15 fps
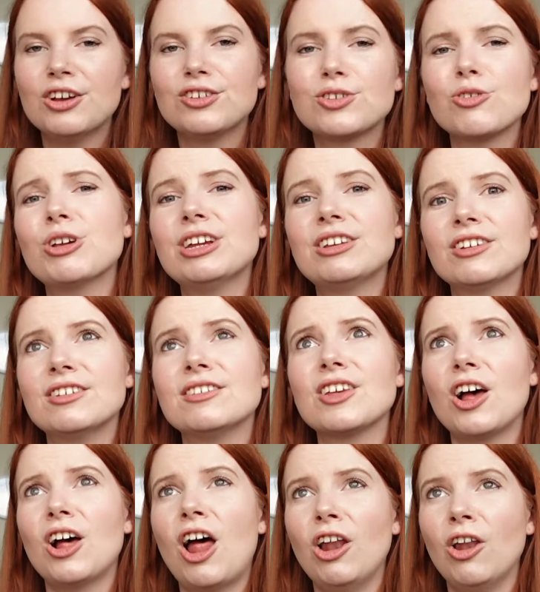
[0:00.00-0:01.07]
Sawyer does
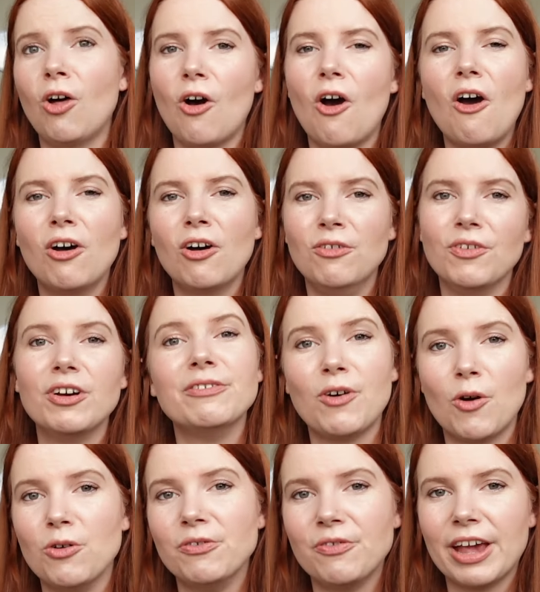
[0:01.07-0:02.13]
a lot of
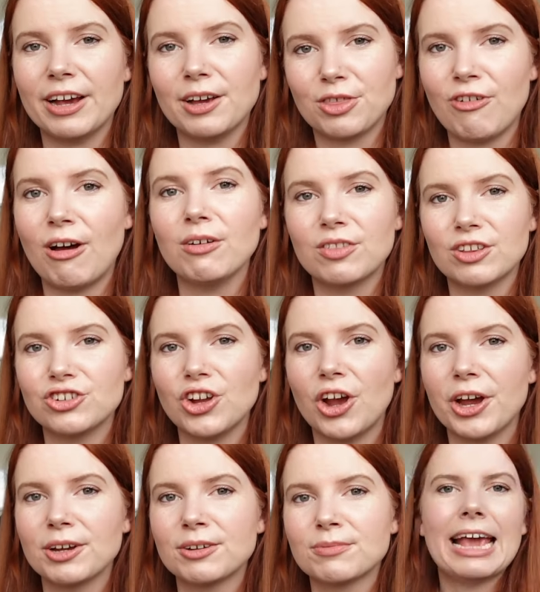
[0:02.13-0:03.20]
evolving throughout the
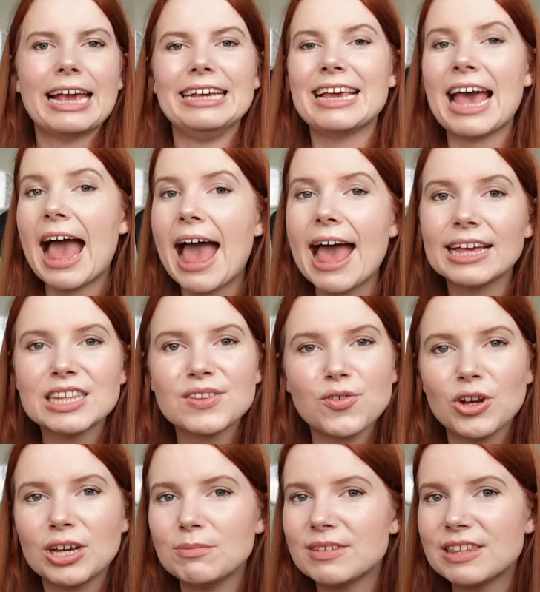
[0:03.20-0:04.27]
show. He cares
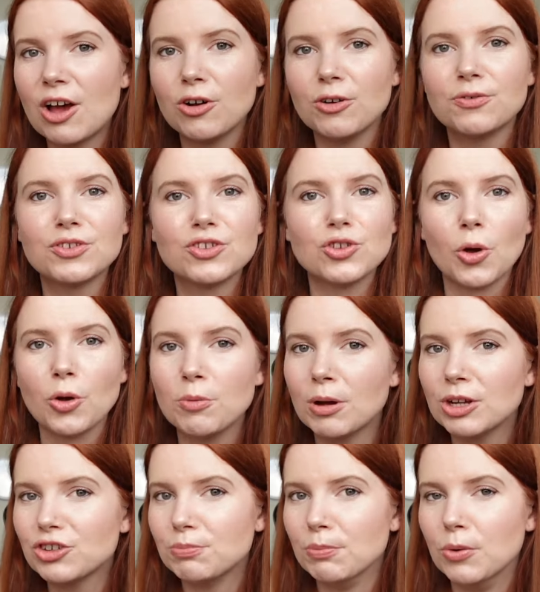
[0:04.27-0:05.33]
for himself so
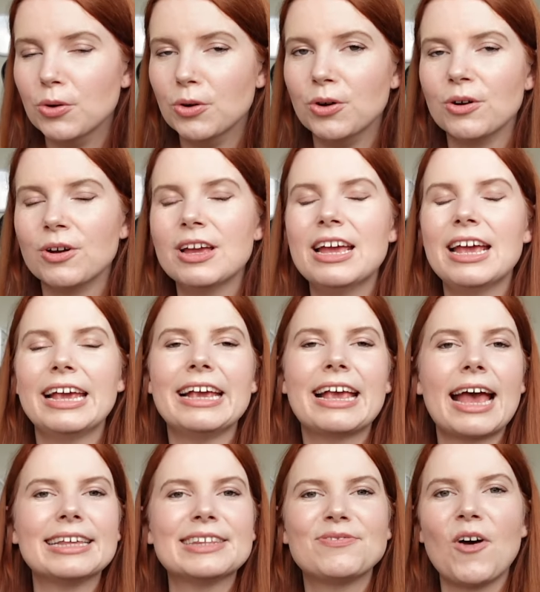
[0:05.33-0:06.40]
much more. He
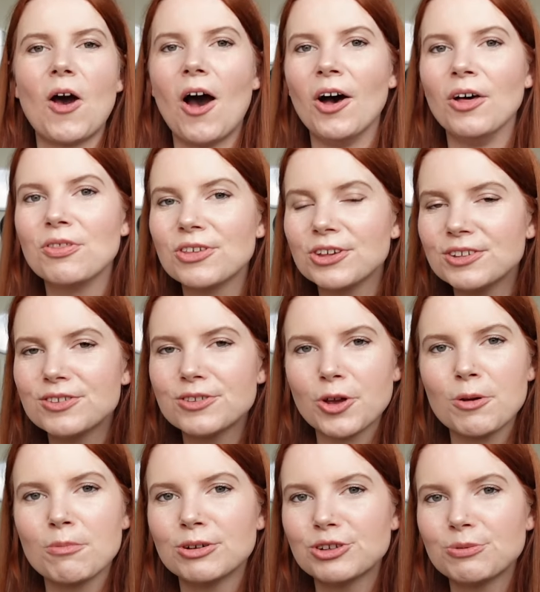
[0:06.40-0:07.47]
cares for others
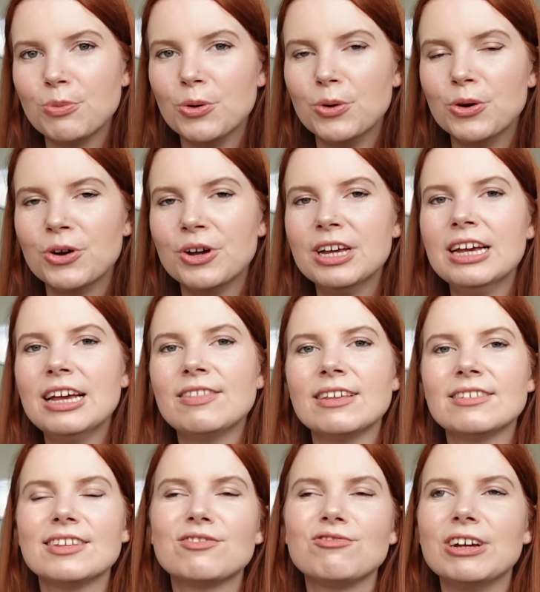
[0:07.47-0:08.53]
so much more.
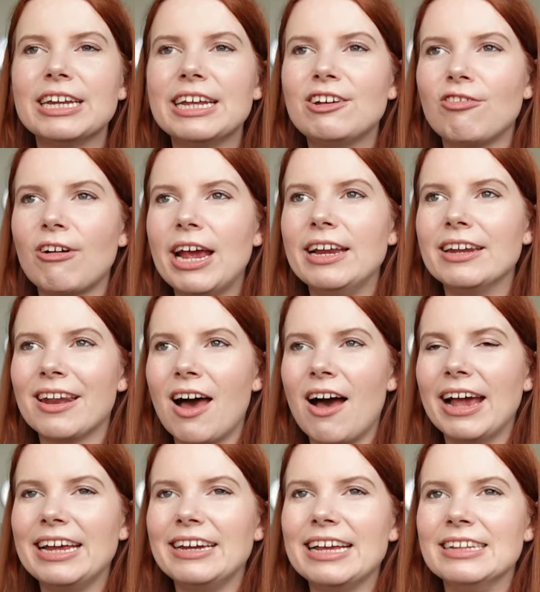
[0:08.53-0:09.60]
There's this really great
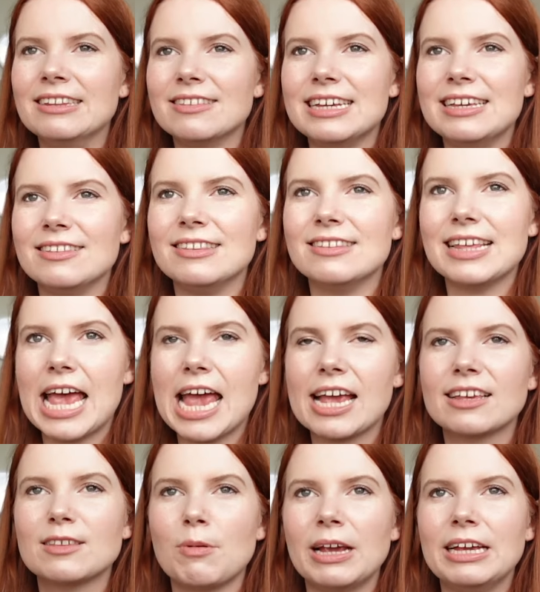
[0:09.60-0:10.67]
line in season
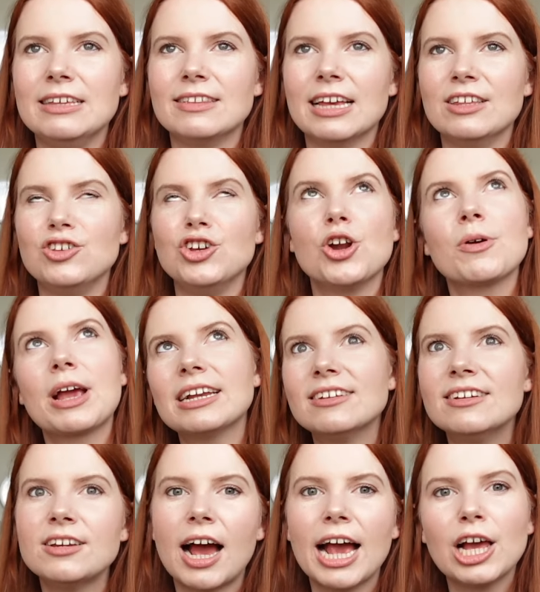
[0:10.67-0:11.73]
6 where he says, you don't get
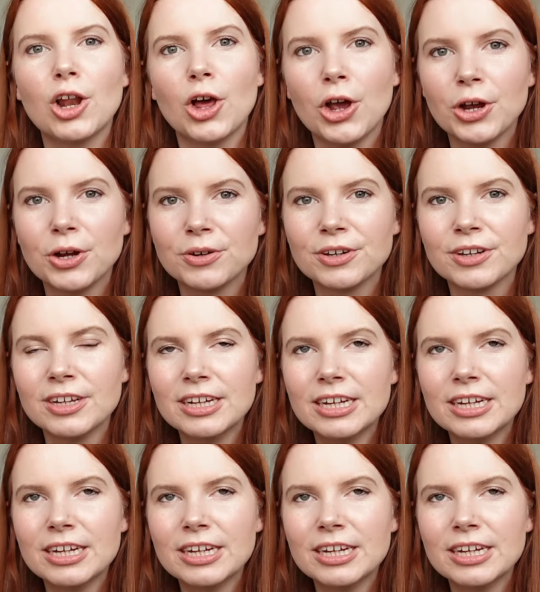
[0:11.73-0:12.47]
to die alone.